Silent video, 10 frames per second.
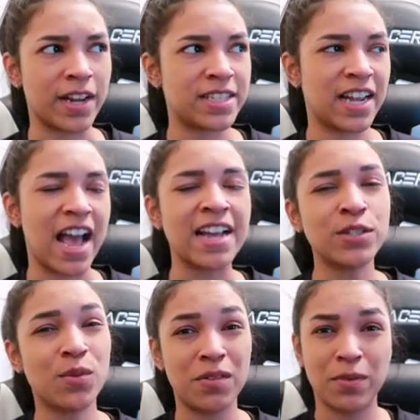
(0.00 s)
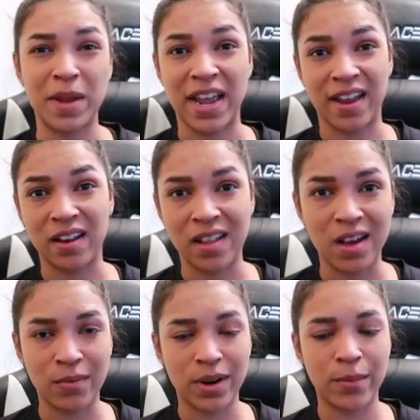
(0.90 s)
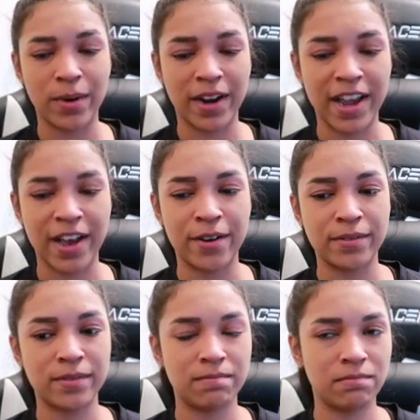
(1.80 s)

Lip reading: It's like I sweat from my head a lot when I work out.